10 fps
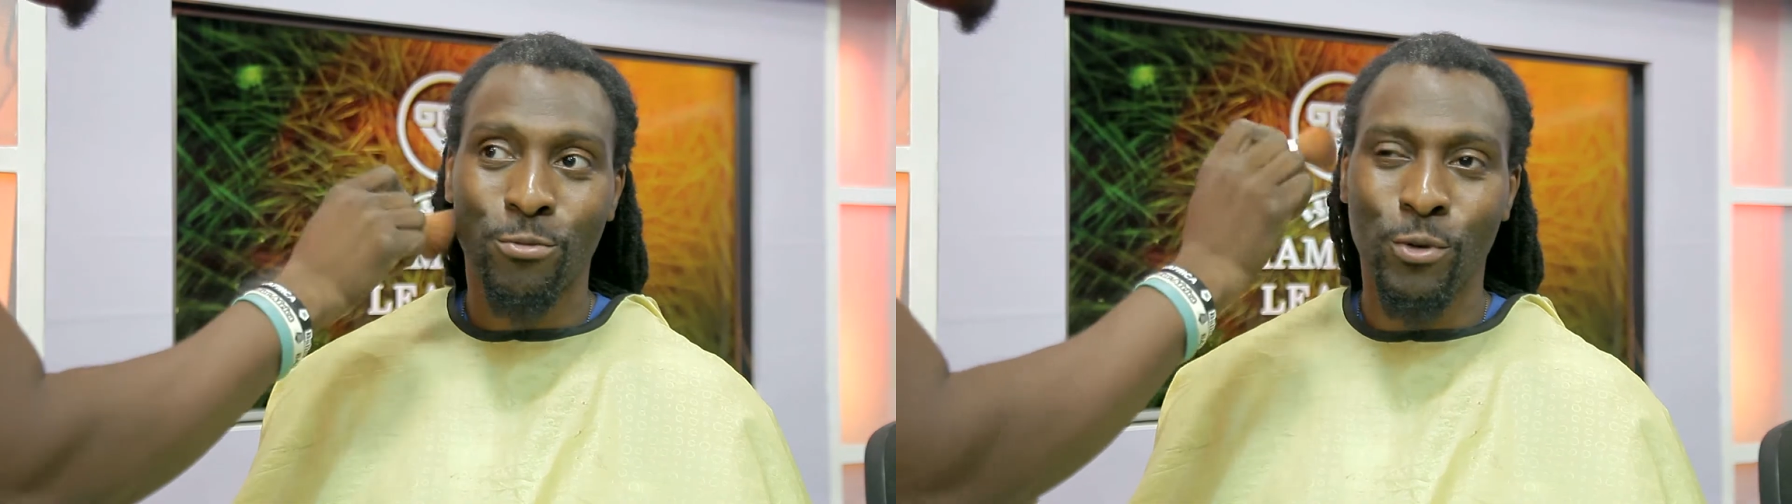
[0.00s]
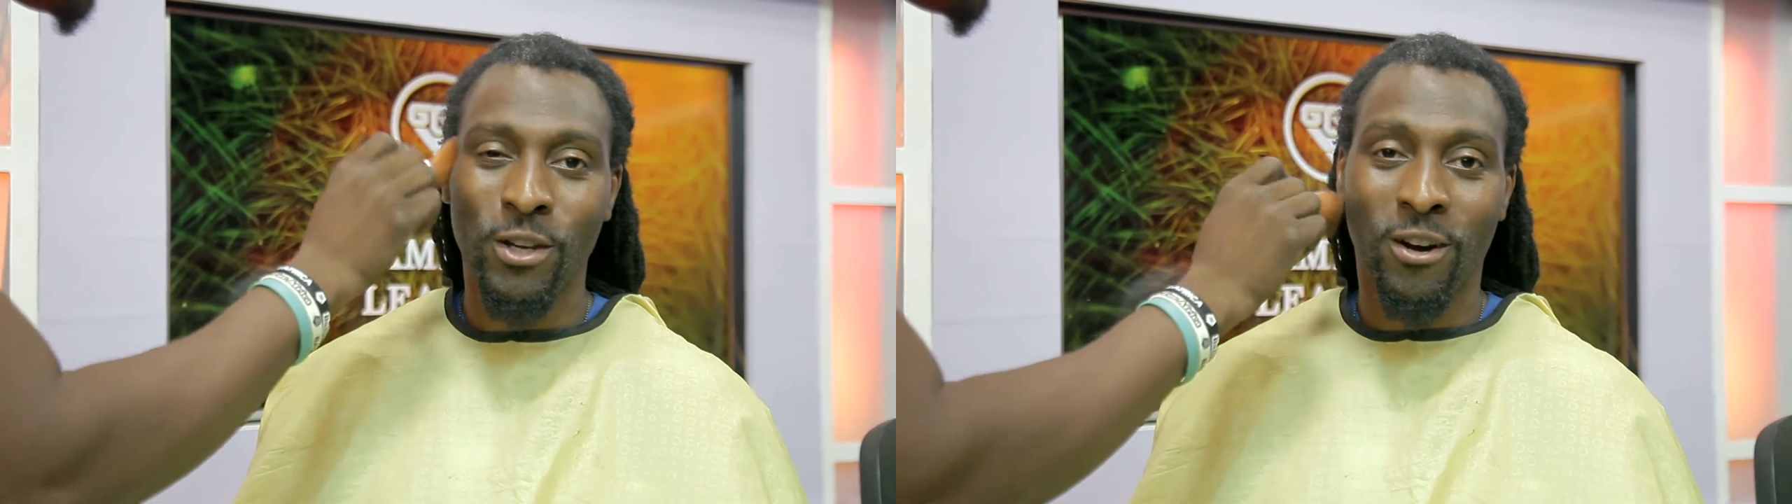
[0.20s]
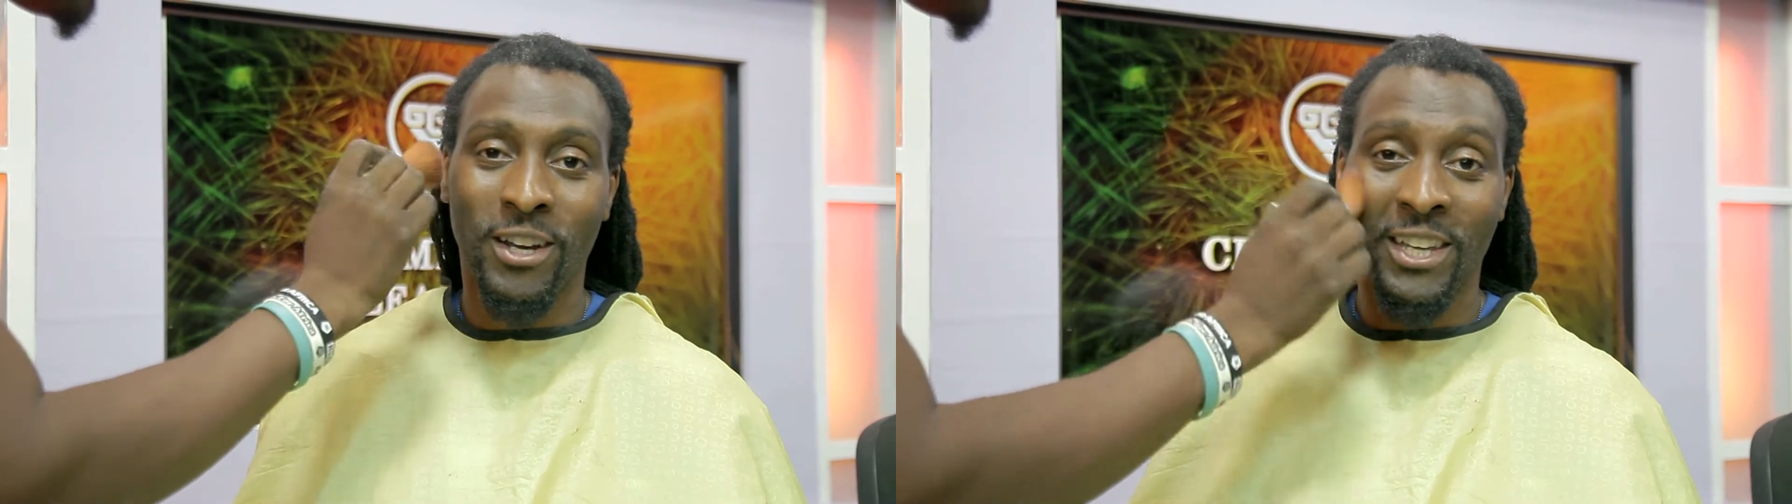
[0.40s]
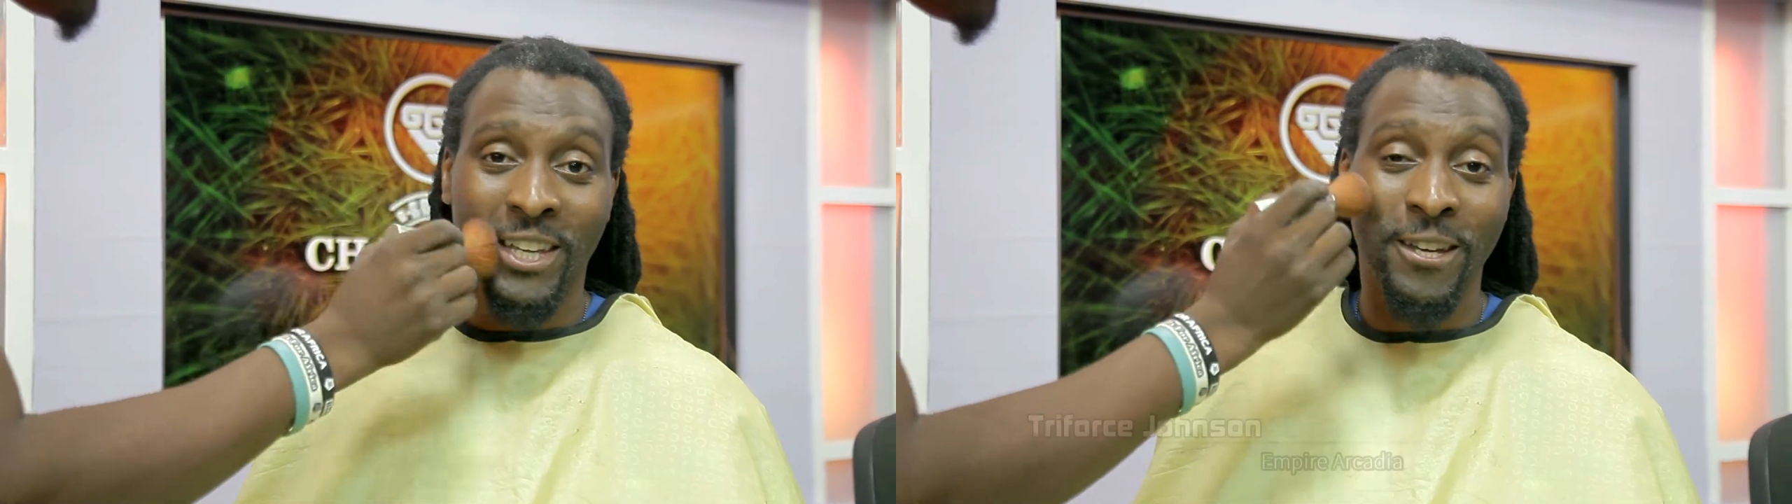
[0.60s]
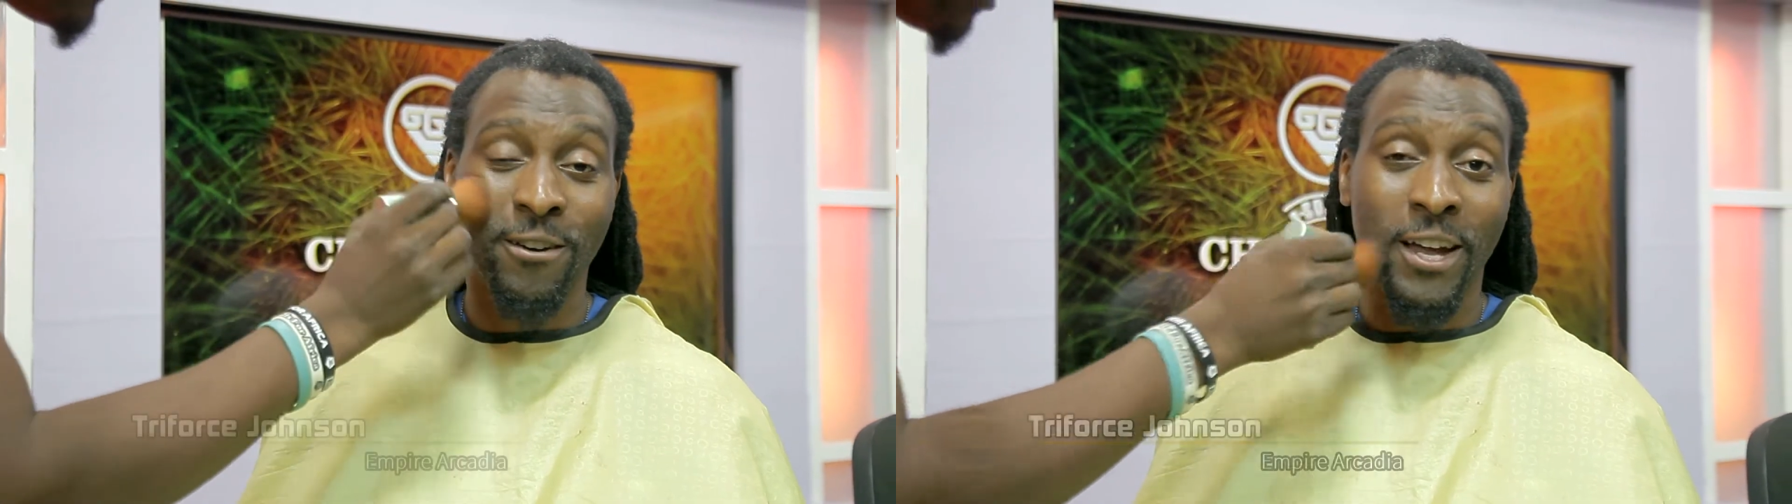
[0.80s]
We are
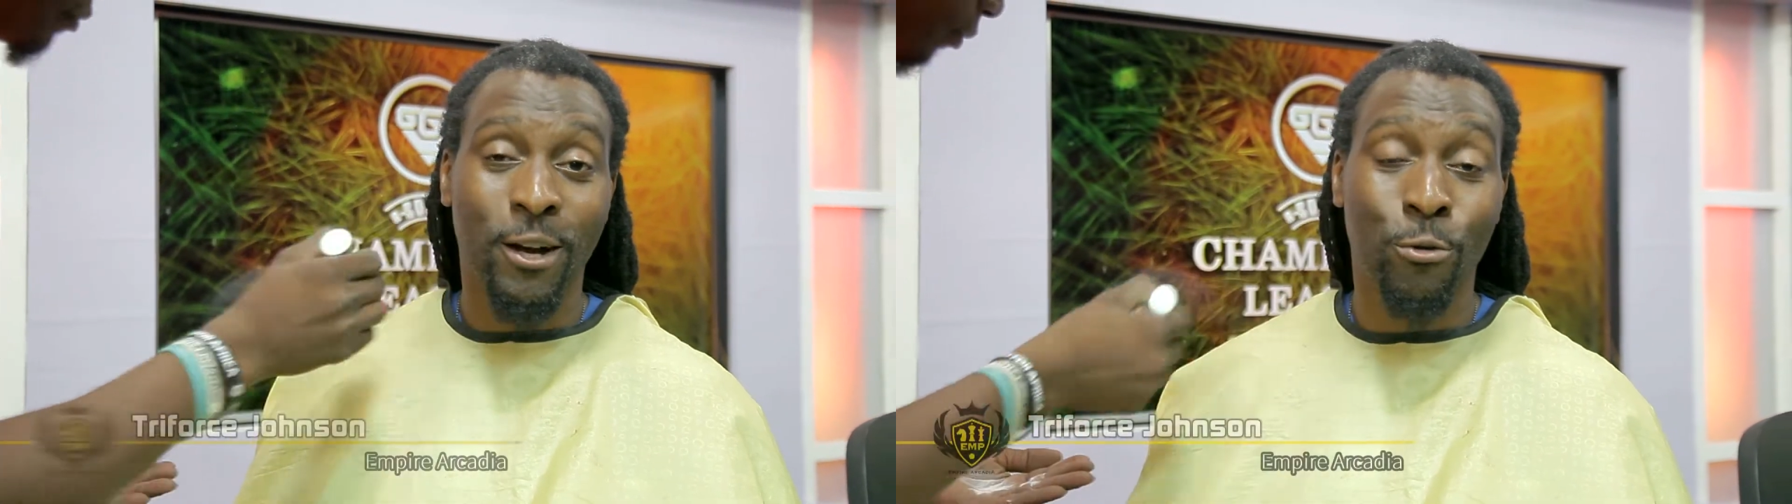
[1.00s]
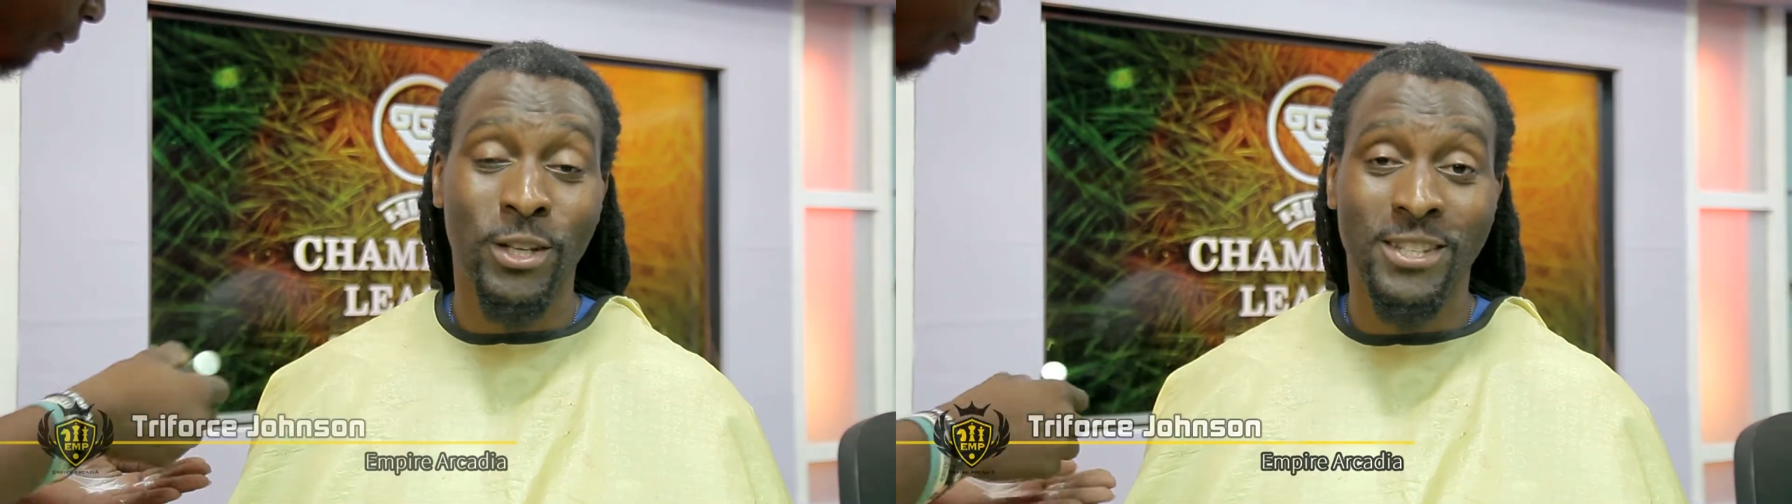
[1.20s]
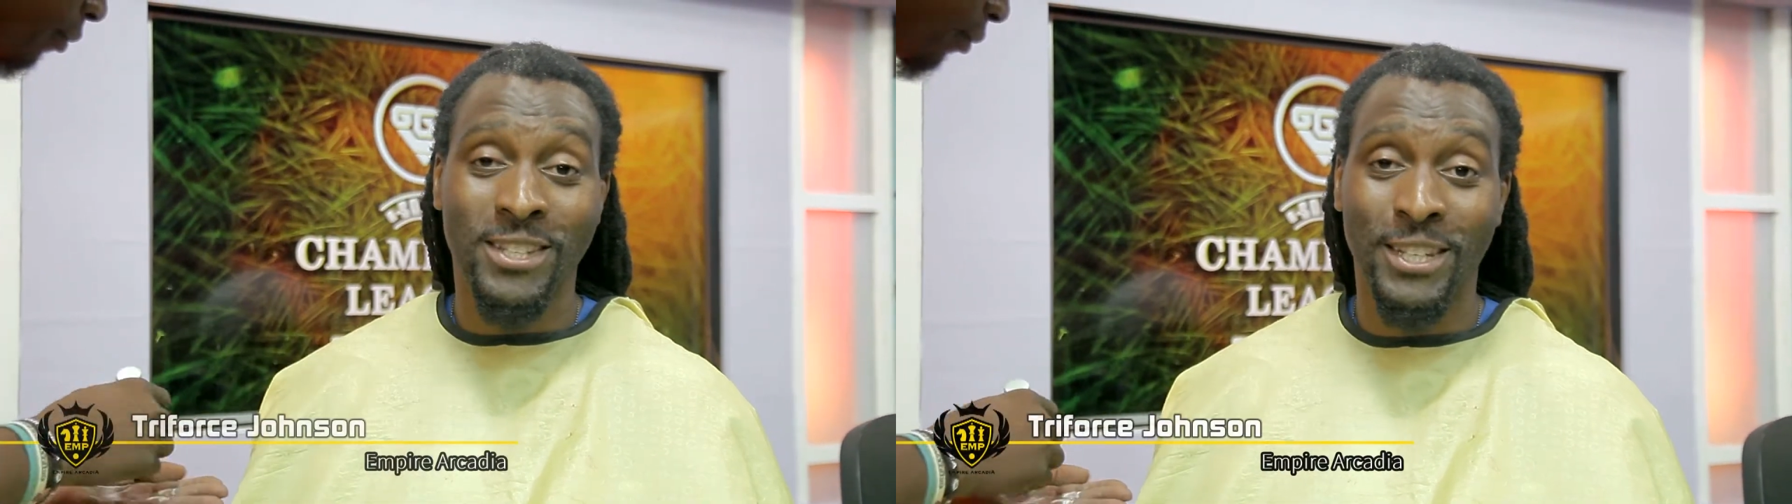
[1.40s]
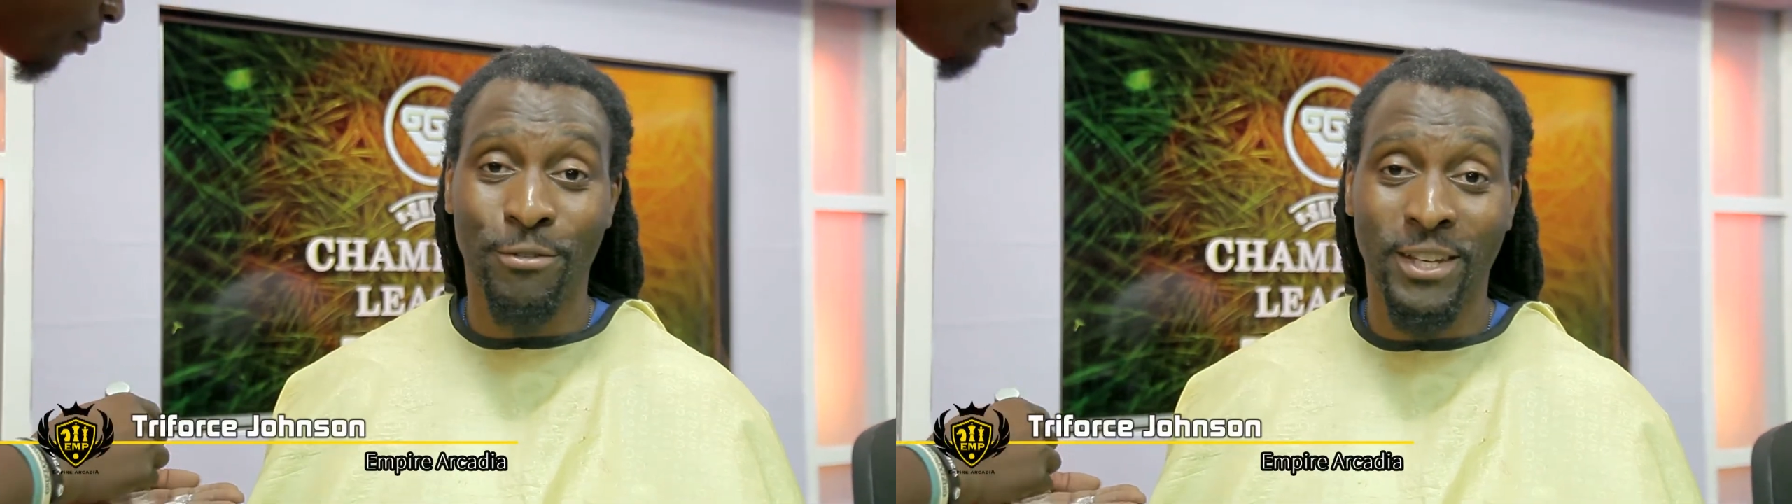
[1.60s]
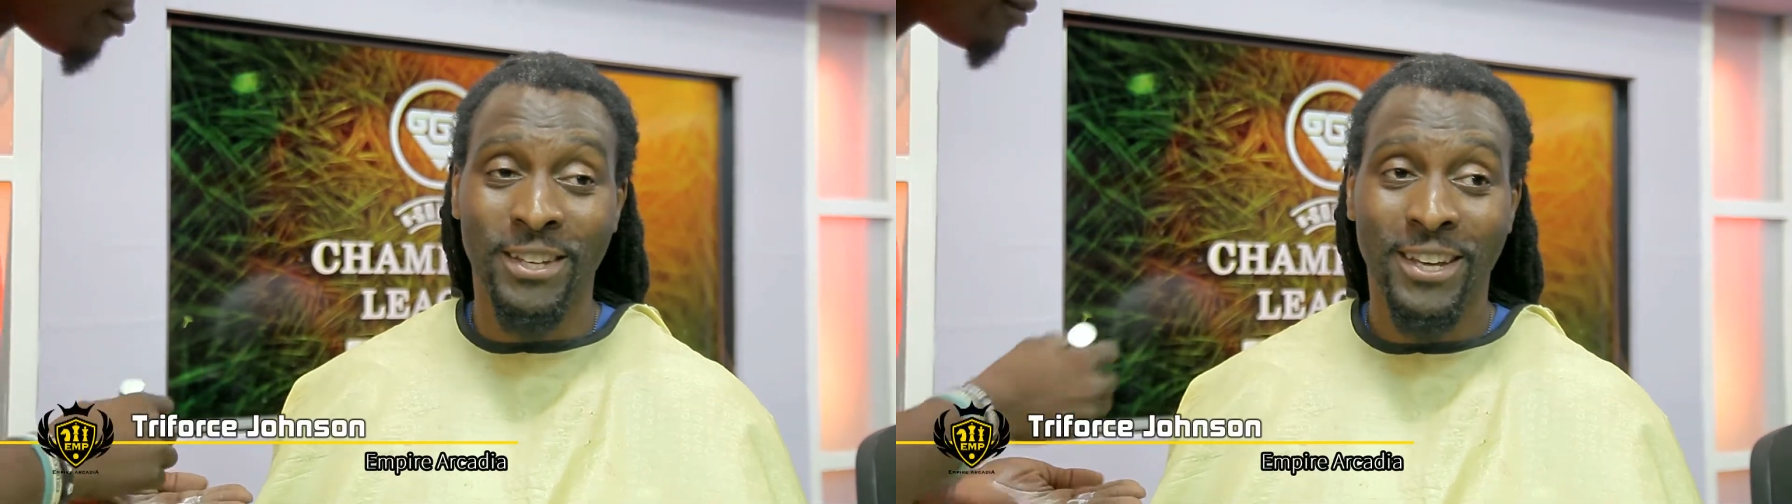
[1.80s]
here at Quasi TV.